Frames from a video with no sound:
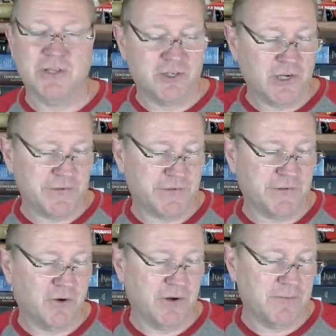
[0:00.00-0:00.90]
the justice
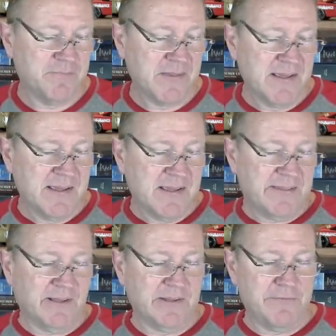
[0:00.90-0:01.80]
noted
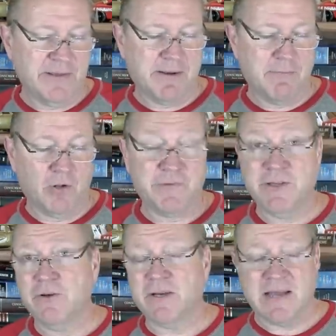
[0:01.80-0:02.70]
that living in a
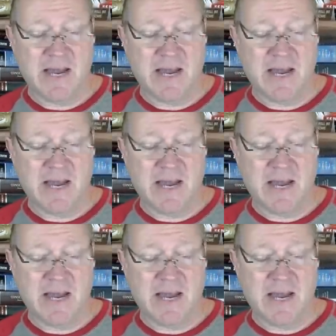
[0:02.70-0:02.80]
multi-unit